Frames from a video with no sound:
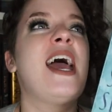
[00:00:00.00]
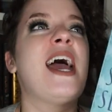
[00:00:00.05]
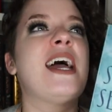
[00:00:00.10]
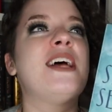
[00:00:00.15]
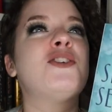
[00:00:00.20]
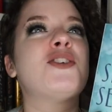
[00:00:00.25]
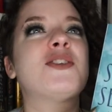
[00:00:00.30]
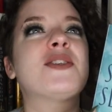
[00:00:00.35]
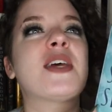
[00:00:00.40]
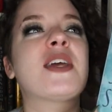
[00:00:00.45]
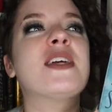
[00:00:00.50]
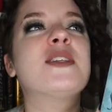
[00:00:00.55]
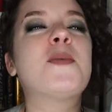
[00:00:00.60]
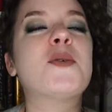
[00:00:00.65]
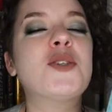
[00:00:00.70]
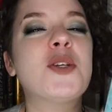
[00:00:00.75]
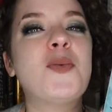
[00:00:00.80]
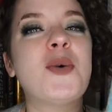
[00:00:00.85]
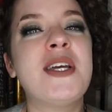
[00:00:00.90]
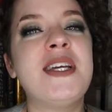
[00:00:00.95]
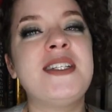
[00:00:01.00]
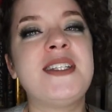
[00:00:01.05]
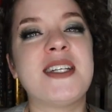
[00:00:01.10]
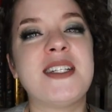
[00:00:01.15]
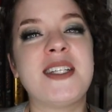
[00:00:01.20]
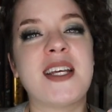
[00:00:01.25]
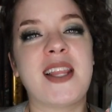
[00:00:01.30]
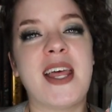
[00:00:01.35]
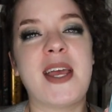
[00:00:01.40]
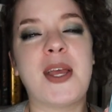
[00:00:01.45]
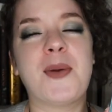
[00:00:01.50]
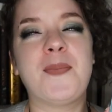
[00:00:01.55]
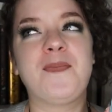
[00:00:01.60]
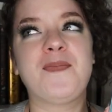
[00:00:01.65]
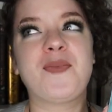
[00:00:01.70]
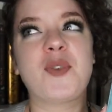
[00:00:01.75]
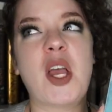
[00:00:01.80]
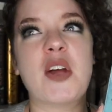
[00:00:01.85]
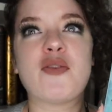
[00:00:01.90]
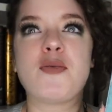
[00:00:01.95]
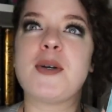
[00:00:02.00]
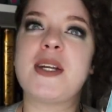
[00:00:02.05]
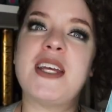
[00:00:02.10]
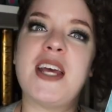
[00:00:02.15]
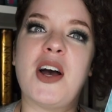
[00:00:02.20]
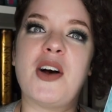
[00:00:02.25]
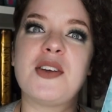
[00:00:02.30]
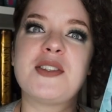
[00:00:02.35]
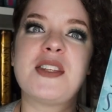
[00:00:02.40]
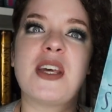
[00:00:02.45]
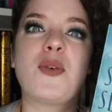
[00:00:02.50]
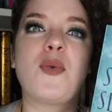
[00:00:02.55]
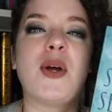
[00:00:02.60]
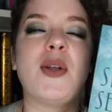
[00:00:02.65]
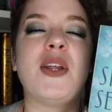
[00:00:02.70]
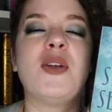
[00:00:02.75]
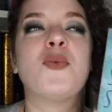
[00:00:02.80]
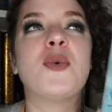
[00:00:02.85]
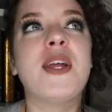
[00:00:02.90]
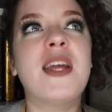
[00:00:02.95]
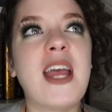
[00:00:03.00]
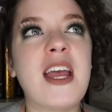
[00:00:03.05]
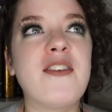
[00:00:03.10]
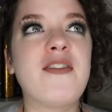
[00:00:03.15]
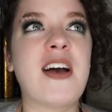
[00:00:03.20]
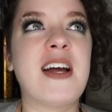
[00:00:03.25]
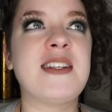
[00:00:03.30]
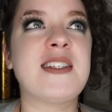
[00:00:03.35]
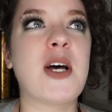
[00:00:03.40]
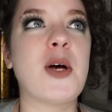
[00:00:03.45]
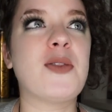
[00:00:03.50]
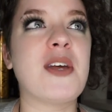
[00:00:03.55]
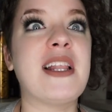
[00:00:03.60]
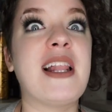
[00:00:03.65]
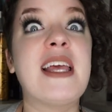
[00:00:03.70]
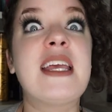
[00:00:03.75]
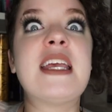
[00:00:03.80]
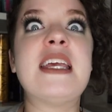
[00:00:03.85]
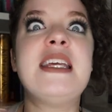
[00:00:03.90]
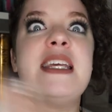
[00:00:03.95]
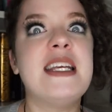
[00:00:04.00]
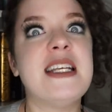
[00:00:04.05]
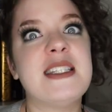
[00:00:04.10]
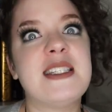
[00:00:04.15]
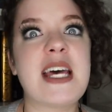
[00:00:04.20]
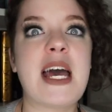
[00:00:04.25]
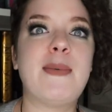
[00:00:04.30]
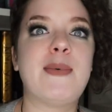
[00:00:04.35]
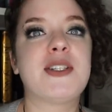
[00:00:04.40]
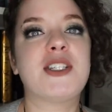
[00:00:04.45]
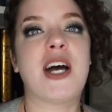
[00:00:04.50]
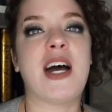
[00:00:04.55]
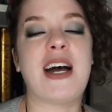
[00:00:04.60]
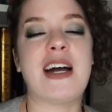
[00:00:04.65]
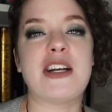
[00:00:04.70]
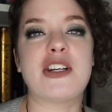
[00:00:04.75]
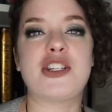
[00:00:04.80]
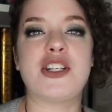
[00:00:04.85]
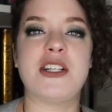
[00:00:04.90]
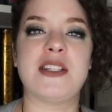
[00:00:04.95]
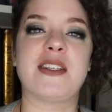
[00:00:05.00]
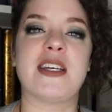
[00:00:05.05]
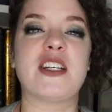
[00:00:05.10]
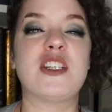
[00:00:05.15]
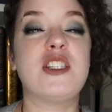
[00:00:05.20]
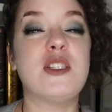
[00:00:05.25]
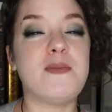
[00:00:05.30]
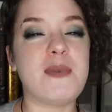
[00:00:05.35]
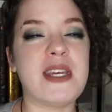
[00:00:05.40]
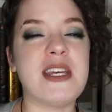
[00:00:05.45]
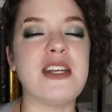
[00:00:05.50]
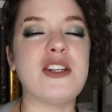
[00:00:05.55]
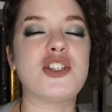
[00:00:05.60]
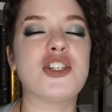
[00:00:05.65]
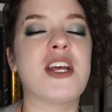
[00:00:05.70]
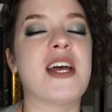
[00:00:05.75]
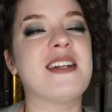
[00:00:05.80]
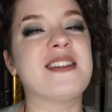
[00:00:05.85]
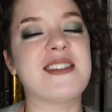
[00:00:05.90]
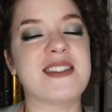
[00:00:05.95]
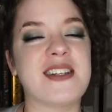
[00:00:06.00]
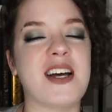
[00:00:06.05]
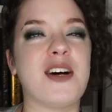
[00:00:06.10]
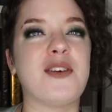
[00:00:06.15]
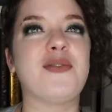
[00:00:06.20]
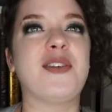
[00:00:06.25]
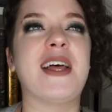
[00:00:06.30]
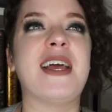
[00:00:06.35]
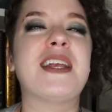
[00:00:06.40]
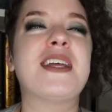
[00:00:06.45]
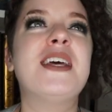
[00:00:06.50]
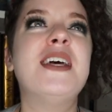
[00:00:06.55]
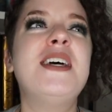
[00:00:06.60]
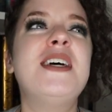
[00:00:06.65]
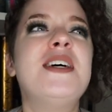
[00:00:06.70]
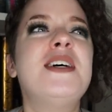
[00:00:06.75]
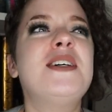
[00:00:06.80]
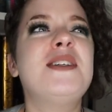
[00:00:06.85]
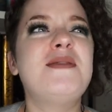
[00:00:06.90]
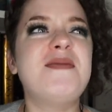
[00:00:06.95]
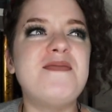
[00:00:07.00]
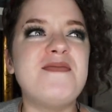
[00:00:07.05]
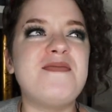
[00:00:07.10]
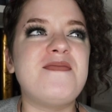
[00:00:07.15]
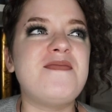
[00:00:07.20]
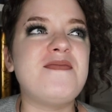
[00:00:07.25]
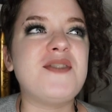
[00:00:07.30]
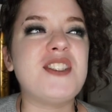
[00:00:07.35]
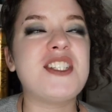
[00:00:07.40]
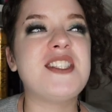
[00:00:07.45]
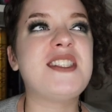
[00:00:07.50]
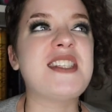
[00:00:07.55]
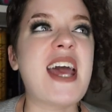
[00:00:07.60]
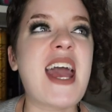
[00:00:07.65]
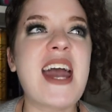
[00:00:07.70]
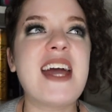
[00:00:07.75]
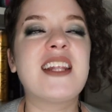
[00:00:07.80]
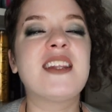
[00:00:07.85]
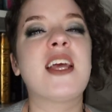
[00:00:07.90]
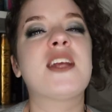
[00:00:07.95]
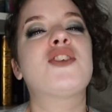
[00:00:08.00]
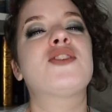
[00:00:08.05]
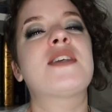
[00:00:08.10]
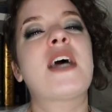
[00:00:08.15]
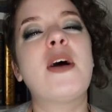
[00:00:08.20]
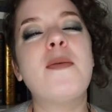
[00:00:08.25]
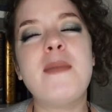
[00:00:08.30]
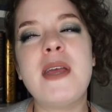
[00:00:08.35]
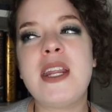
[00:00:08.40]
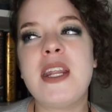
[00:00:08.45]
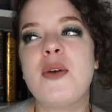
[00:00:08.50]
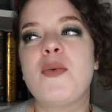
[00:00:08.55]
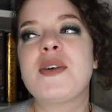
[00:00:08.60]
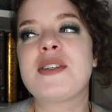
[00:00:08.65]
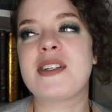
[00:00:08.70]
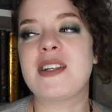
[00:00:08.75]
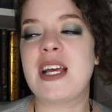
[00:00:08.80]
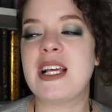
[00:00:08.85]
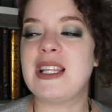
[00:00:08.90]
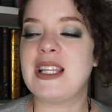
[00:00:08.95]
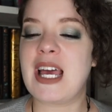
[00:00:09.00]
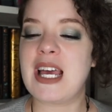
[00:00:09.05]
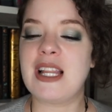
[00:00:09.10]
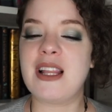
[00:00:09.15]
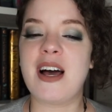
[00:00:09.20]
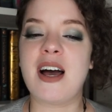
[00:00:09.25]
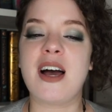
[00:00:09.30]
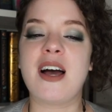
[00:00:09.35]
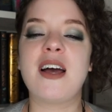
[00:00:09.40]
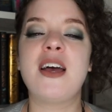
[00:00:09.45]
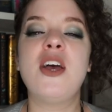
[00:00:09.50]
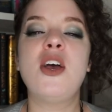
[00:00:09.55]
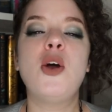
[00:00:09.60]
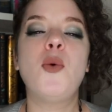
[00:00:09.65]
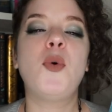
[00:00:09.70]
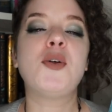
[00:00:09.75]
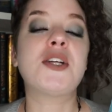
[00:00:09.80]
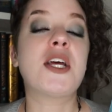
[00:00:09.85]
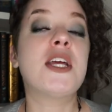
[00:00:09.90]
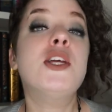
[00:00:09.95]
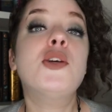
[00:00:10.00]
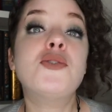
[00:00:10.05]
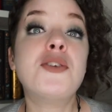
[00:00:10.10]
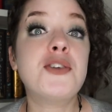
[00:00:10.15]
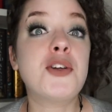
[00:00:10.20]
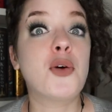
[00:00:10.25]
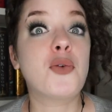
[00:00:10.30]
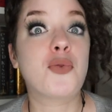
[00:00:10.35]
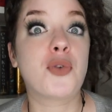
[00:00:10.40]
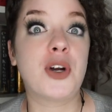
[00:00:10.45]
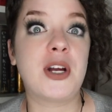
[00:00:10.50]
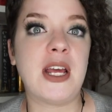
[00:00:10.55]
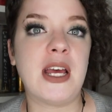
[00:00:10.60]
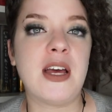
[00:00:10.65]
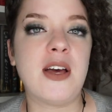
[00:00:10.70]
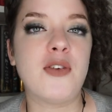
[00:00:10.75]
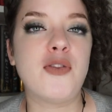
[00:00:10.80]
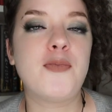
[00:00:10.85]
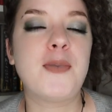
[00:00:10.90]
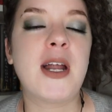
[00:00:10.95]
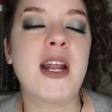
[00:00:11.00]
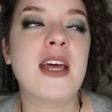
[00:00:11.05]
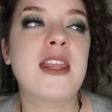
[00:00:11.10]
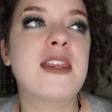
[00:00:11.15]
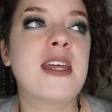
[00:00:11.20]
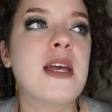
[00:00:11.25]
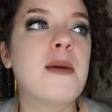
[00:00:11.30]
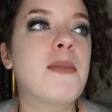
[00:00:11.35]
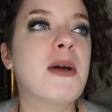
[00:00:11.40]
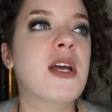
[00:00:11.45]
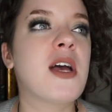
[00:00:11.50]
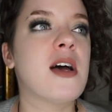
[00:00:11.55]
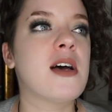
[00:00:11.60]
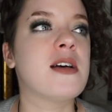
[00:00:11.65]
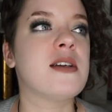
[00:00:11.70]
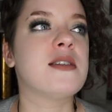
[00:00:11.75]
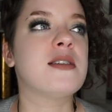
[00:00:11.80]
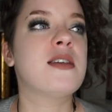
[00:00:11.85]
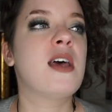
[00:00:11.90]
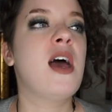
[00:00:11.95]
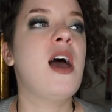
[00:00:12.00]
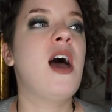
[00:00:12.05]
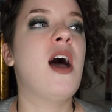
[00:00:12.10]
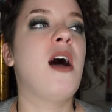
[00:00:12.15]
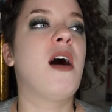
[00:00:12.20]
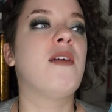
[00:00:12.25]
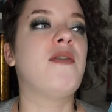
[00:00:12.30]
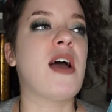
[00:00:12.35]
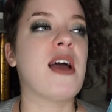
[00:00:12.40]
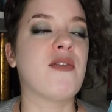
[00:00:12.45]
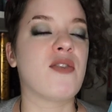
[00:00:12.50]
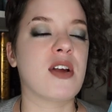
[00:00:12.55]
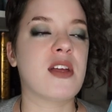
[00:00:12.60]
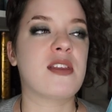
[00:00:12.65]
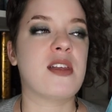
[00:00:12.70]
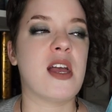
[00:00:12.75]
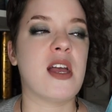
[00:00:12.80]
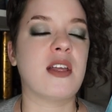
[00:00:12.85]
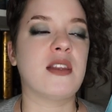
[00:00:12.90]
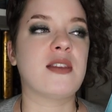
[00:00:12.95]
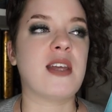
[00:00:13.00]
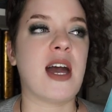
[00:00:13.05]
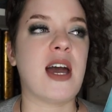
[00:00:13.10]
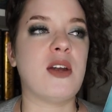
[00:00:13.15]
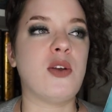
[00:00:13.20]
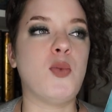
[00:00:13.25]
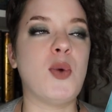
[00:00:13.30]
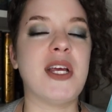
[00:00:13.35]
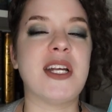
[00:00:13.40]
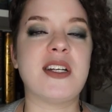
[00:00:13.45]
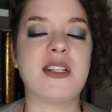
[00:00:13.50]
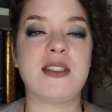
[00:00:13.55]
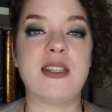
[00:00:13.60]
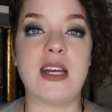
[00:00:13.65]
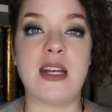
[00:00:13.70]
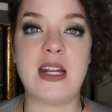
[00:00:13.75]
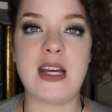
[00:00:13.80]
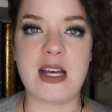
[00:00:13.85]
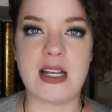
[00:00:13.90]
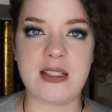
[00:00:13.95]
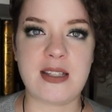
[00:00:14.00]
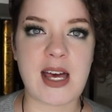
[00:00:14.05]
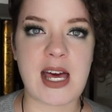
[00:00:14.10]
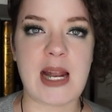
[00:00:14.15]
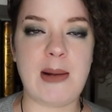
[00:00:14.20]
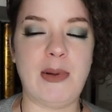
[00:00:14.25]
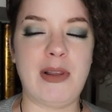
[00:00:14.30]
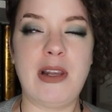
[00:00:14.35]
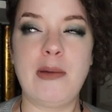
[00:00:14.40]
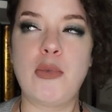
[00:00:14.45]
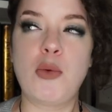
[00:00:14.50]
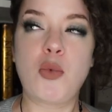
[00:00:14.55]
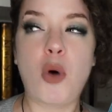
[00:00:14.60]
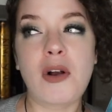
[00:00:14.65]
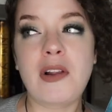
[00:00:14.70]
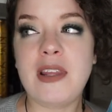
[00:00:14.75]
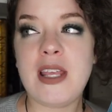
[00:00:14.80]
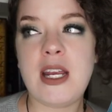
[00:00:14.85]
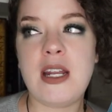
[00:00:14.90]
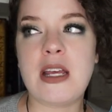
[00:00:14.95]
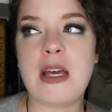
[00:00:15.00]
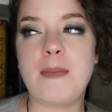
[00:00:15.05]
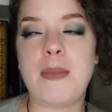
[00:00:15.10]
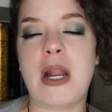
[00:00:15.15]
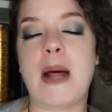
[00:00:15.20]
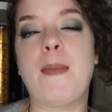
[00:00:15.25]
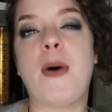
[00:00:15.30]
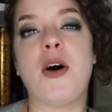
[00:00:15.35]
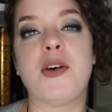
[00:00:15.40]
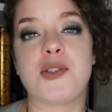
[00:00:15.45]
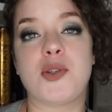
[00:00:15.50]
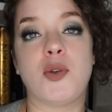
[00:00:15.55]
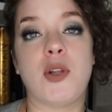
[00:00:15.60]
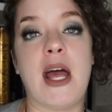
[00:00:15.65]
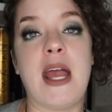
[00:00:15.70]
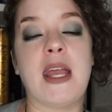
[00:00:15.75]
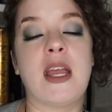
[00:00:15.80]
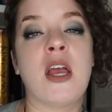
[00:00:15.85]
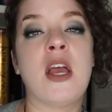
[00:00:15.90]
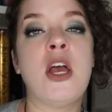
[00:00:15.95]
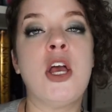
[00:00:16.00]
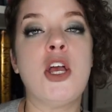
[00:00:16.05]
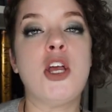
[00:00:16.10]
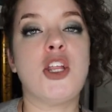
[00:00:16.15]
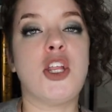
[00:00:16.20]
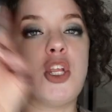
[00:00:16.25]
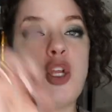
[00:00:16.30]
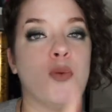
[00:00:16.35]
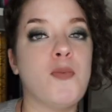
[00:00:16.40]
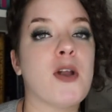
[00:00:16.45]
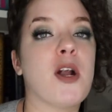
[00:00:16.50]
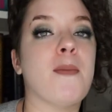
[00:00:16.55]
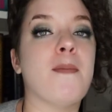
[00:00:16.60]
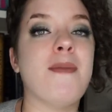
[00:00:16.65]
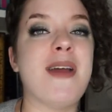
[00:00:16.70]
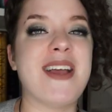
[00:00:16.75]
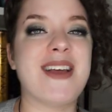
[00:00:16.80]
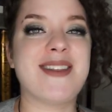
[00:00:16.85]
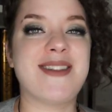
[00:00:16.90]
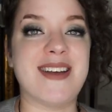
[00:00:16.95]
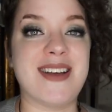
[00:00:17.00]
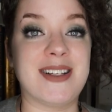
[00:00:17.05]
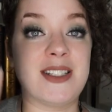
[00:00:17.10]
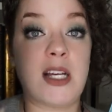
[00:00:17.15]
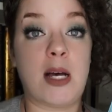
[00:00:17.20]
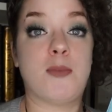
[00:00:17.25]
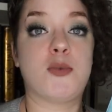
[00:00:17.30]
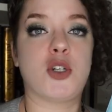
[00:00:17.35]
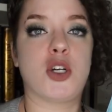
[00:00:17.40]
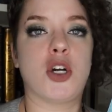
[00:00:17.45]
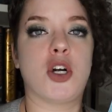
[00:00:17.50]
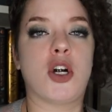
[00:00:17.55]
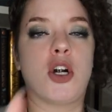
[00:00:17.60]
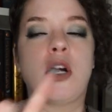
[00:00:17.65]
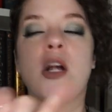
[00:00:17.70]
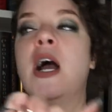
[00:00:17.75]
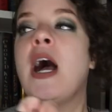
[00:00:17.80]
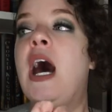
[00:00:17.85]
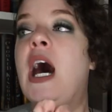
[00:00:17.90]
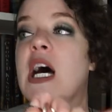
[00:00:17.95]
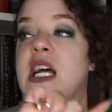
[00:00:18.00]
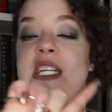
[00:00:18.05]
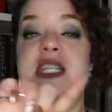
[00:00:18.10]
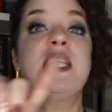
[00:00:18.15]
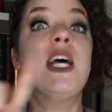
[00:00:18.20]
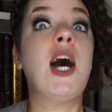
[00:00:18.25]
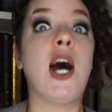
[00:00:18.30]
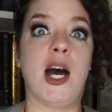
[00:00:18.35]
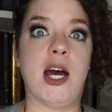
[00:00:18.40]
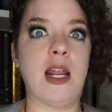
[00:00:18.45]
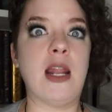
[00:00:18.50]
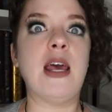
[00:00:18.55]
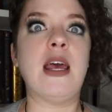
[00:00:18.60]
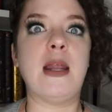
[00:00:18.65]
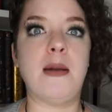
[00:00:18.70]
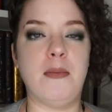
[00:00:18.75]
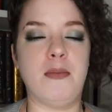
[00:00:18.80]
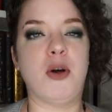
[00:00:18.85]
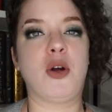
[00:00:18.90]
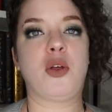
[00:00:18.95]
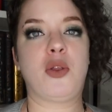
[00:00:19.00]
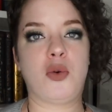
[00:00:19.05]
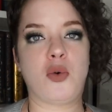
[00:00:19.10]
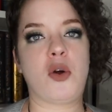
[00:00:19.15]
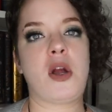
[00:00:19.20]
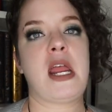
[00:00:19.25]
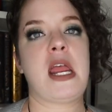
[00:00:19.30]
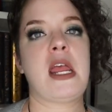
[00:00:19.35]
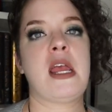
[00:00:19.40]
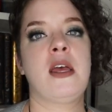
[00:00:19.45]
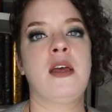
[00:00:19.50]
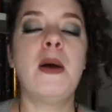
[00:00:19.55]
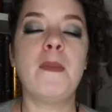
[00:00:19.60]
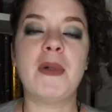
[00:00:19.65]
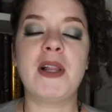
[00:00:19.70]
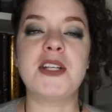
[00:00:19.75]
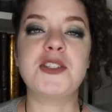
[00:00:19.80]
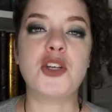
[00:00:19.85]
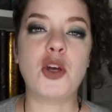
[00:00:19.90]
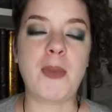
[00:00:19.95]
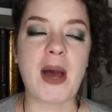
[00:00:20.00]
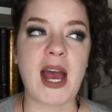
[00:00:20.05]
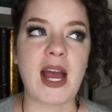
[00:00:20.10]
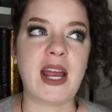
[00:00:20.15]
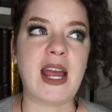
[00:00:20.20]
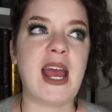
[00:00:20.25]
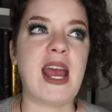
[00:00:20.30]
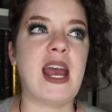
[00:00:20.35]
And just like, especially what he did to like everybody else, like when Enrique finds out that like he sabotaged his like speech and stuff, like just sad. And like just how mean he was to like Layla, which I usually don't forgive, but I think because of everything that we get to see in his head, I'm a little bit more lenient. But I'm also like, you better make things up to her a ton in book 3. But let's go back.